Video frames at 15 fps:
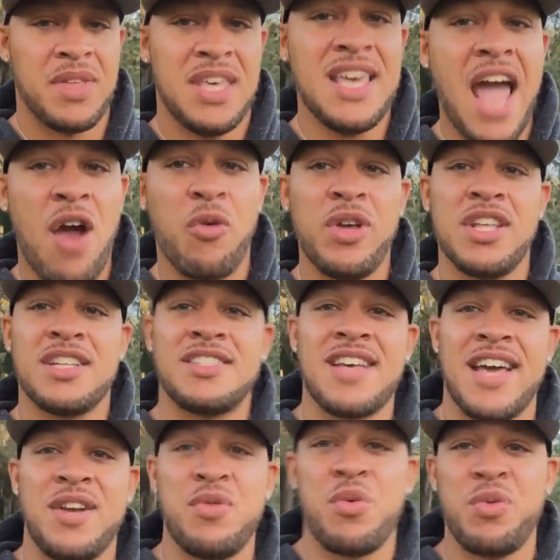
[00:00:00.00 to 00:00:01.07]
he got real
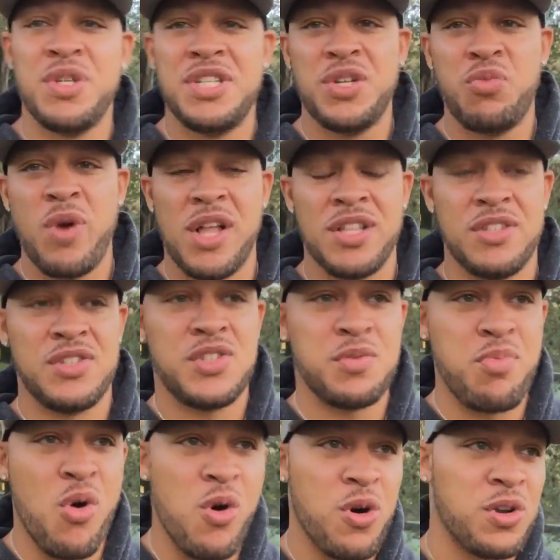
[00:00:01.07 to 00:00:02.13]
excited when we did well in
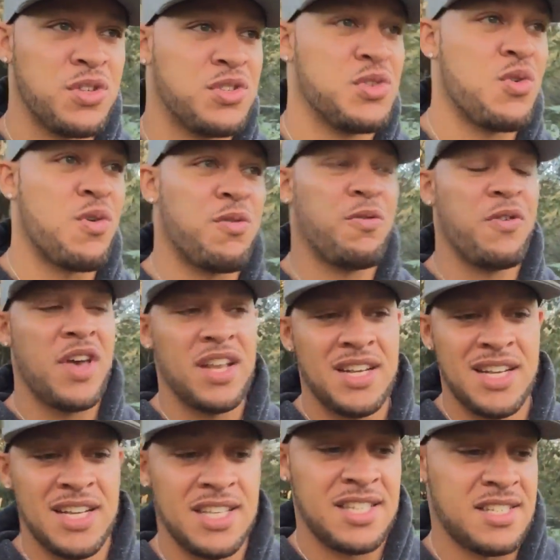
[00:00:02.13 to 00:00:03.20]
sports or
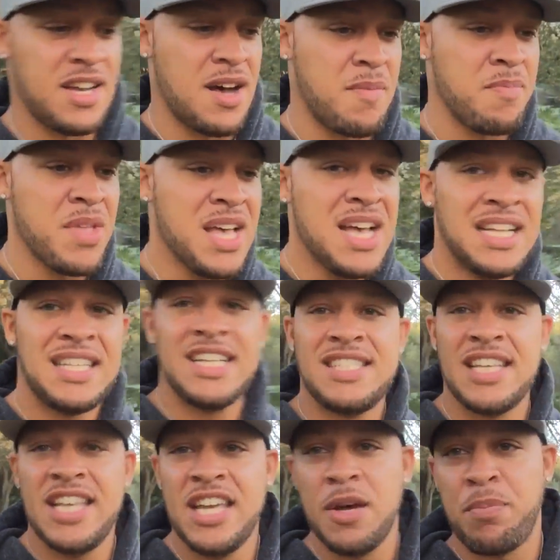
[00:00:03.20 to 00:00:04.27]
fitness, um, things
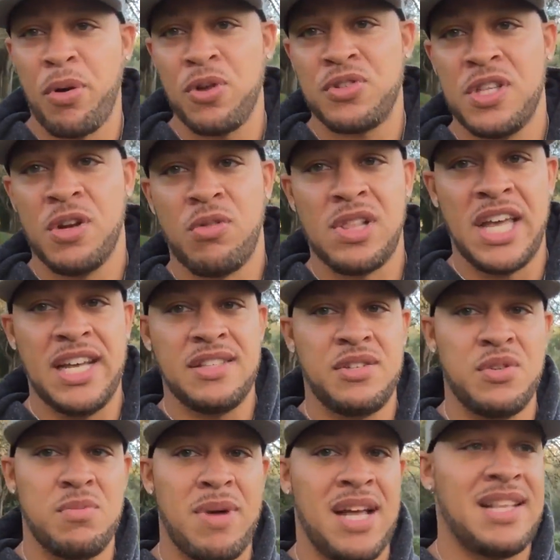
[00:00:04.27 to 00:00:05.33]
that he could personally relate
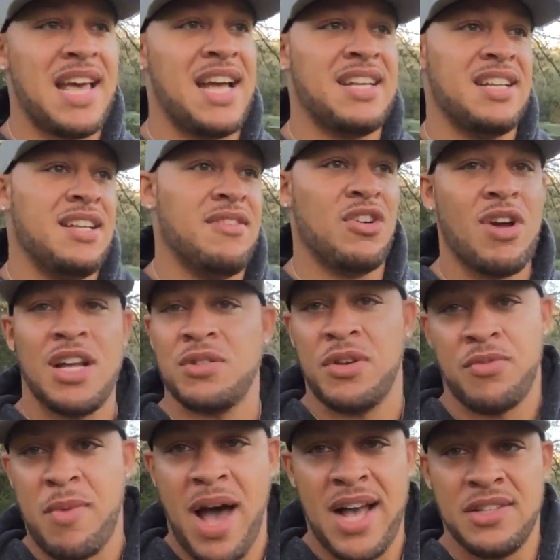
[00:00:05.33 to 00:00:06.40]
to. My dad didn't even
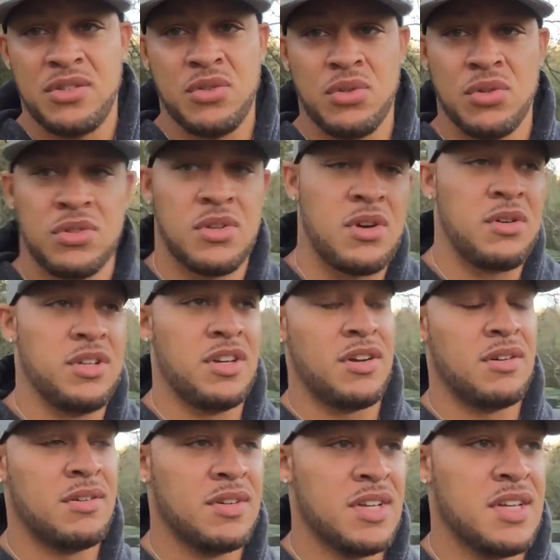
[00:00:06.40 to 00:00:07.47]
graduate from high school, so, you
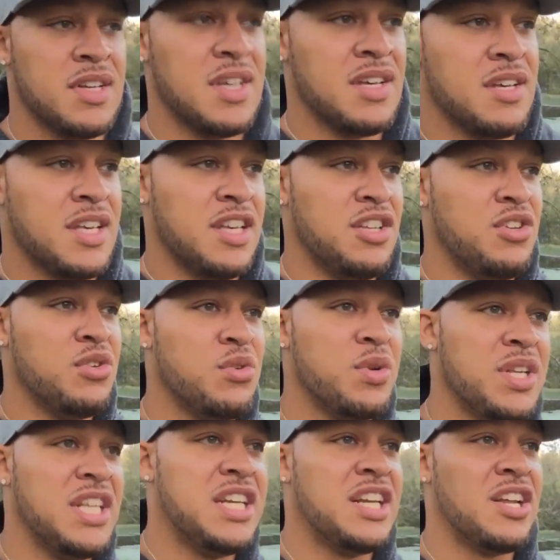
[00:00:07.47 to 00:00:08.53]
know, he knew
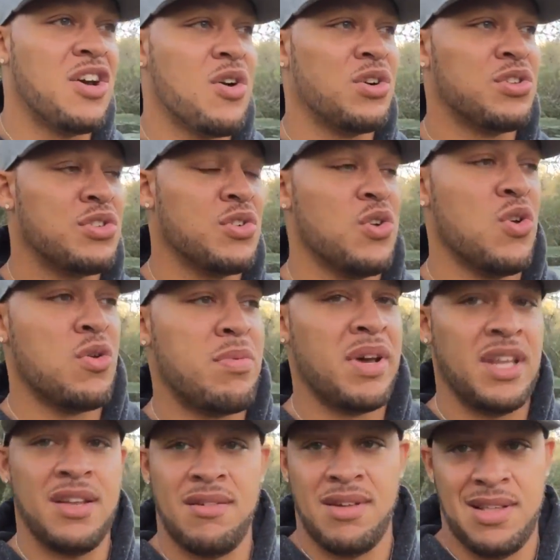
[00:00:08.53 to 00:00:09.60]
we needed to go to school, but
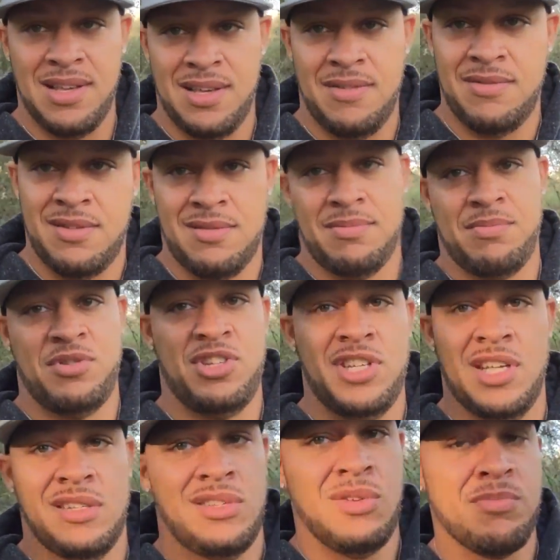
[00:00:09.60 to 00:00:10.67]
he didn't really give a
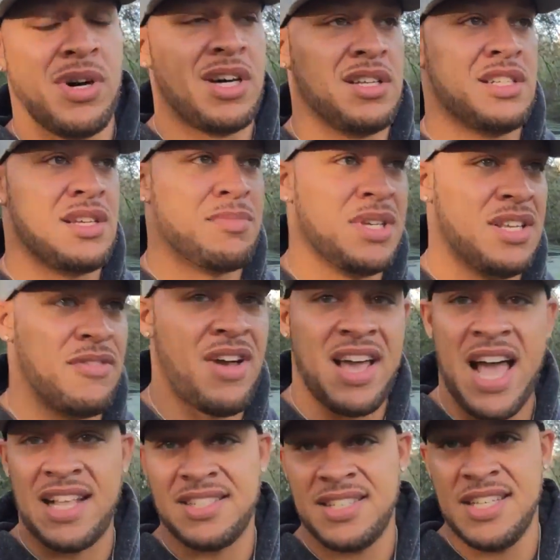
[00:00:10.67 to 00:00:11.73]
shit too much. I mean, if I
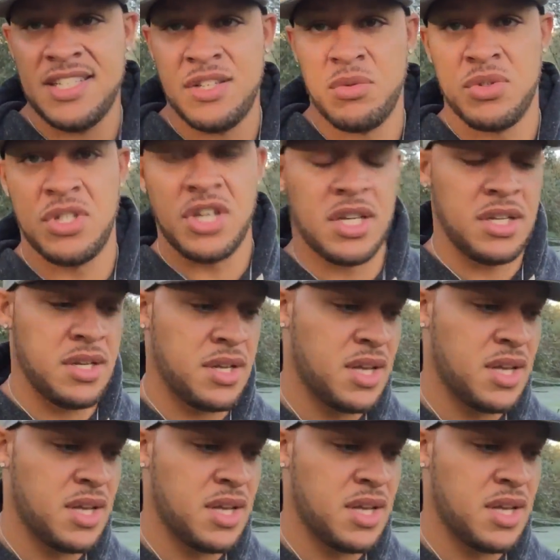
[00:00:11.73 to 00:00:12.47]
got C's, it was good.